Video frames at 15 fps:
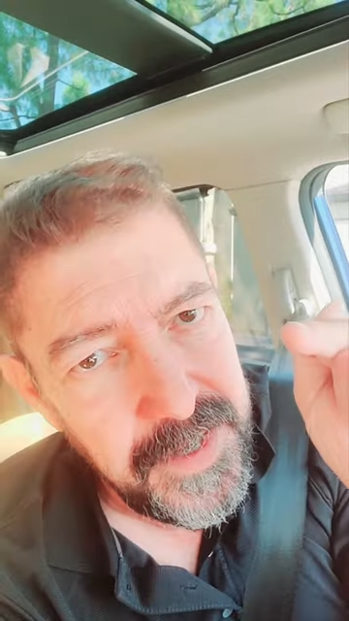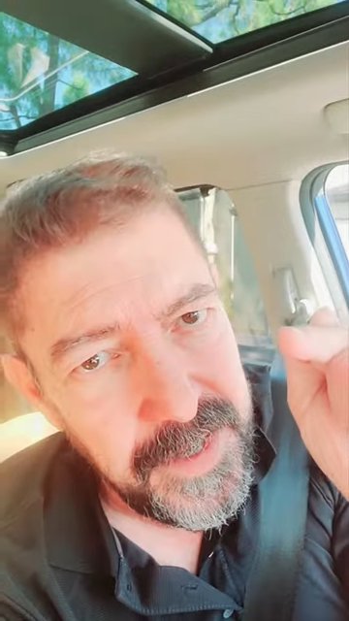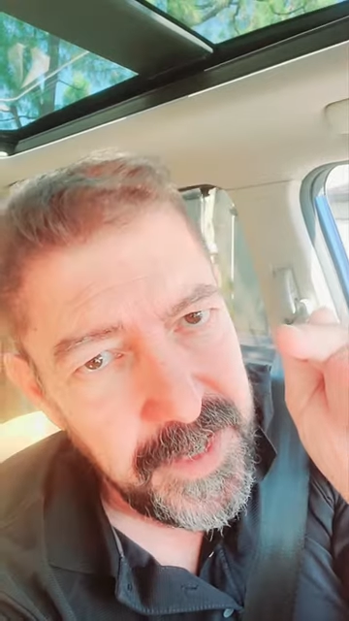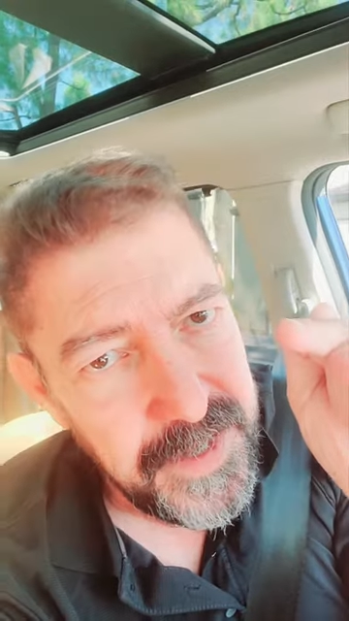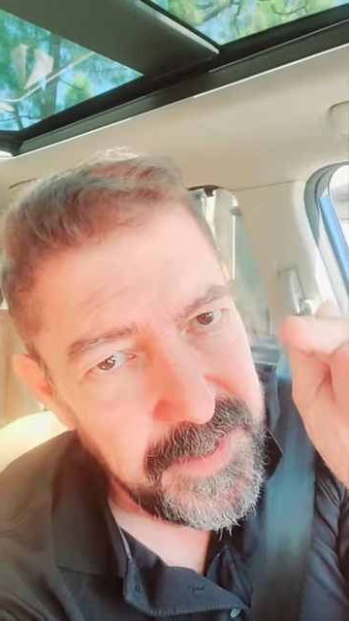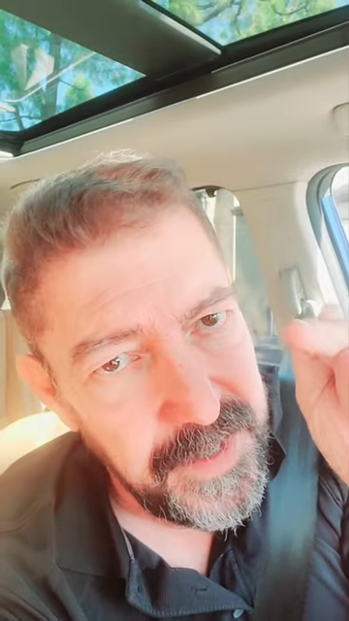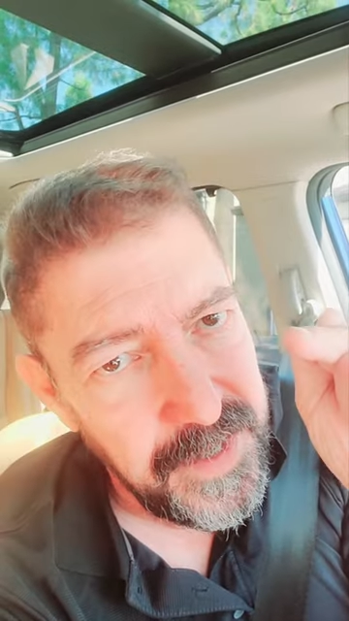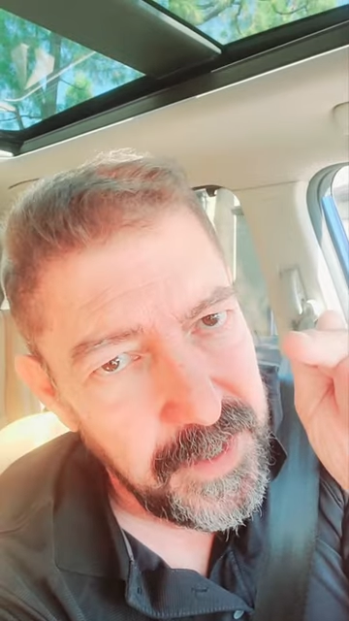
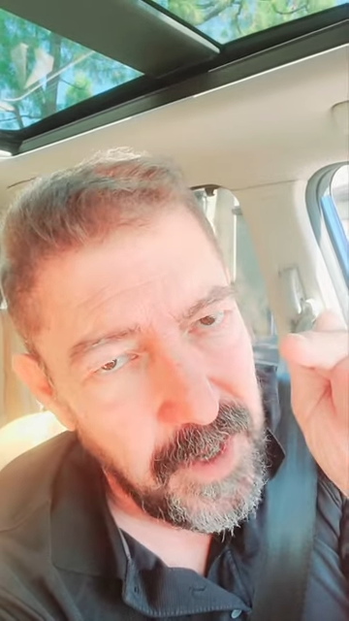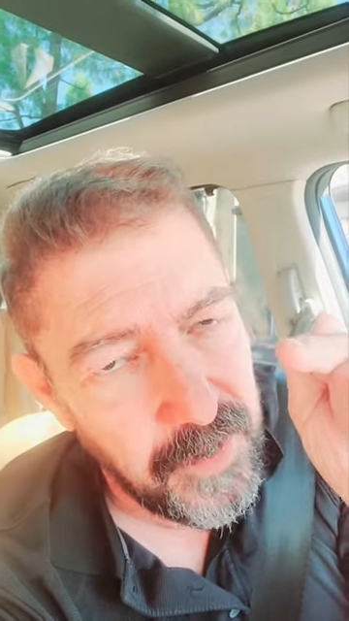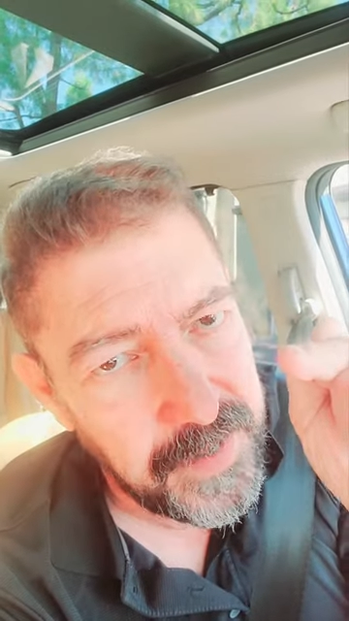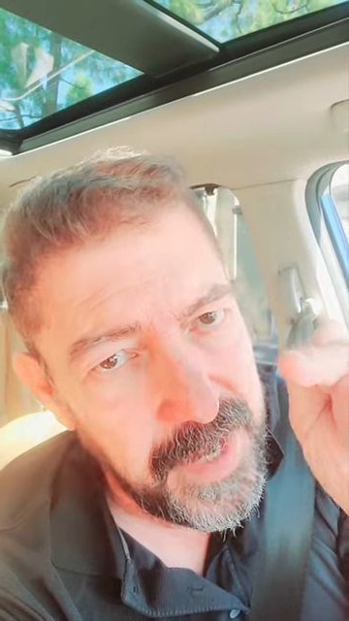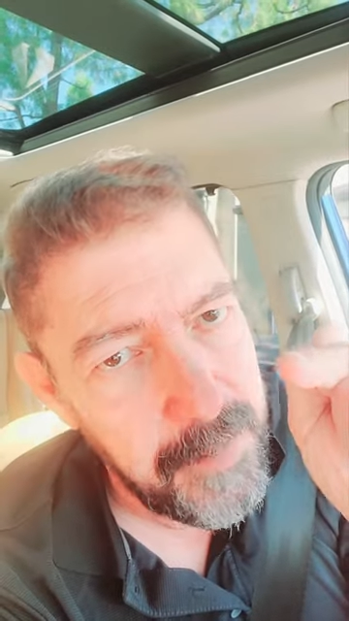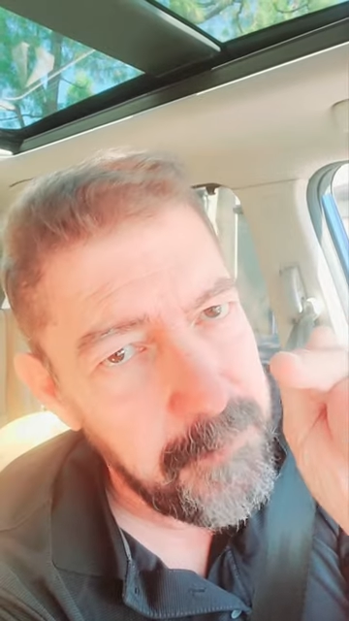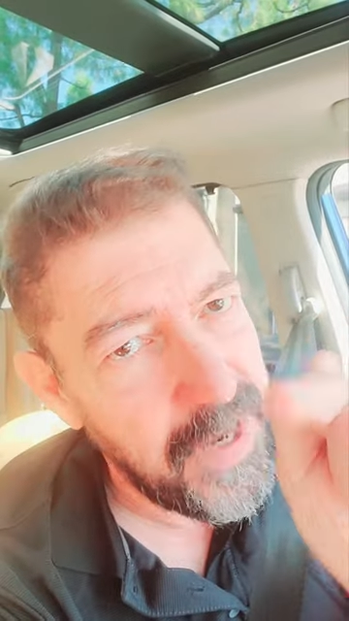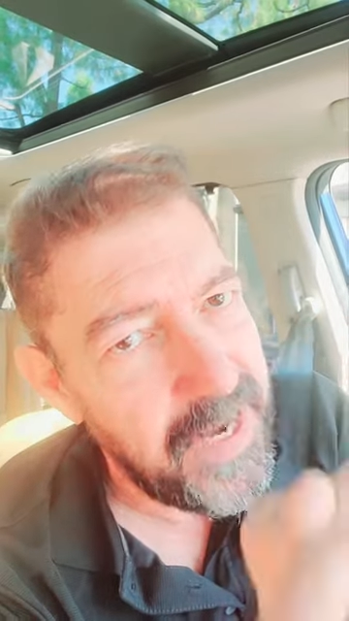It,
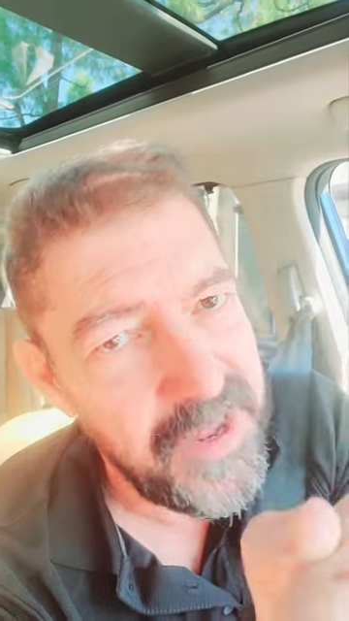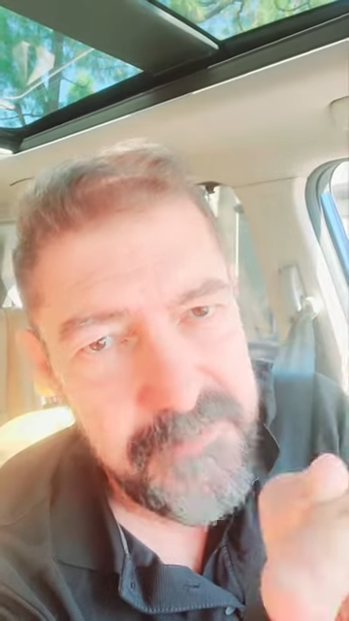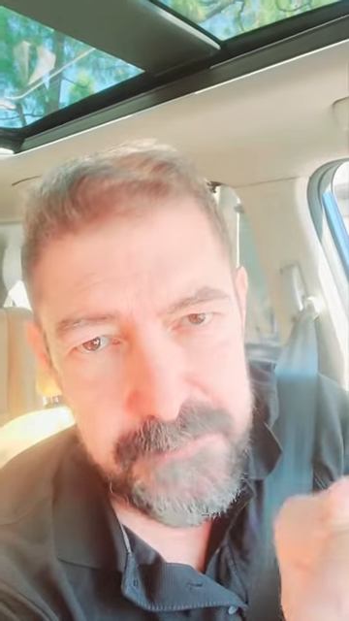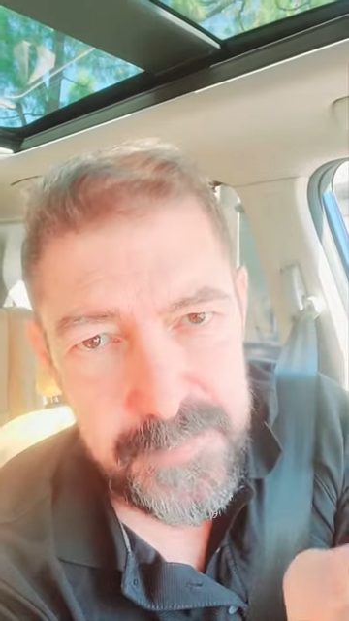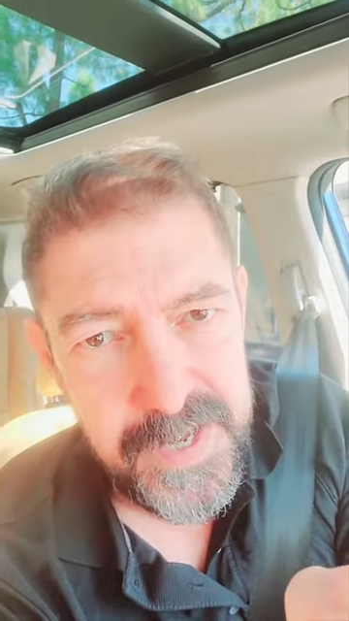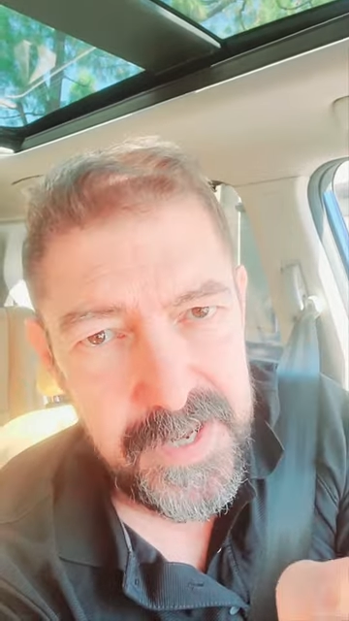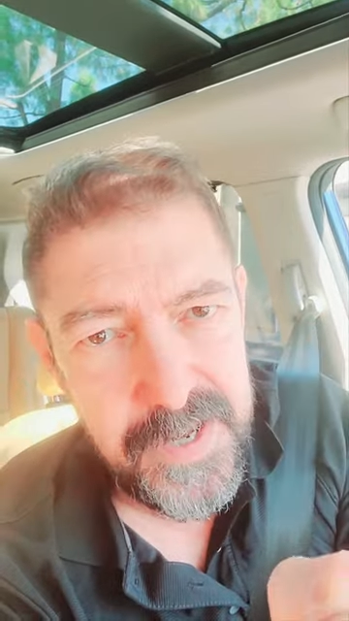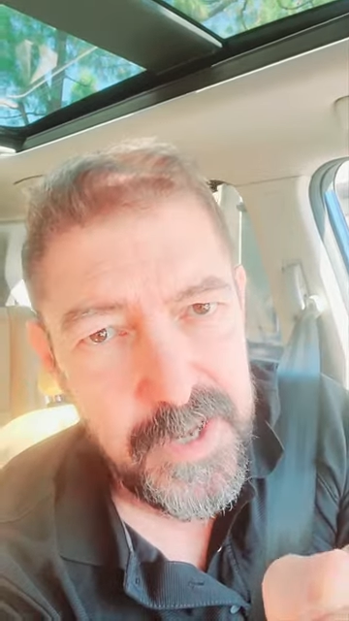okay, believe
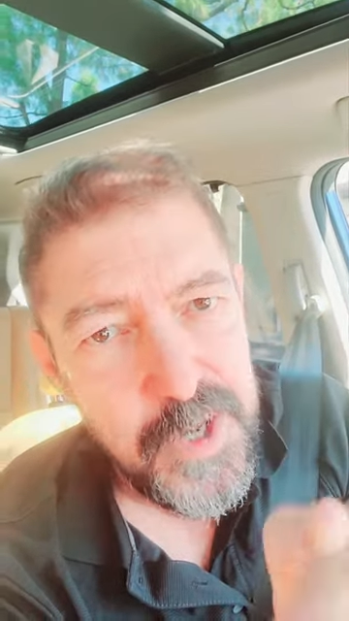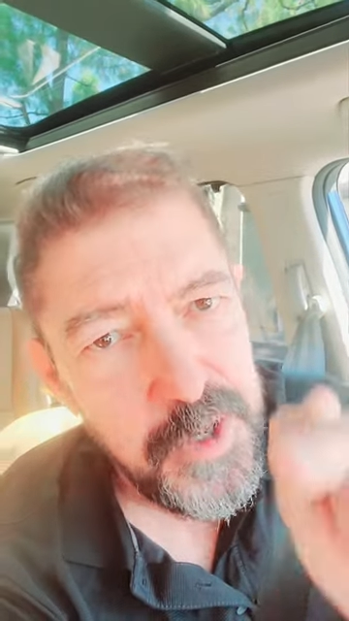me.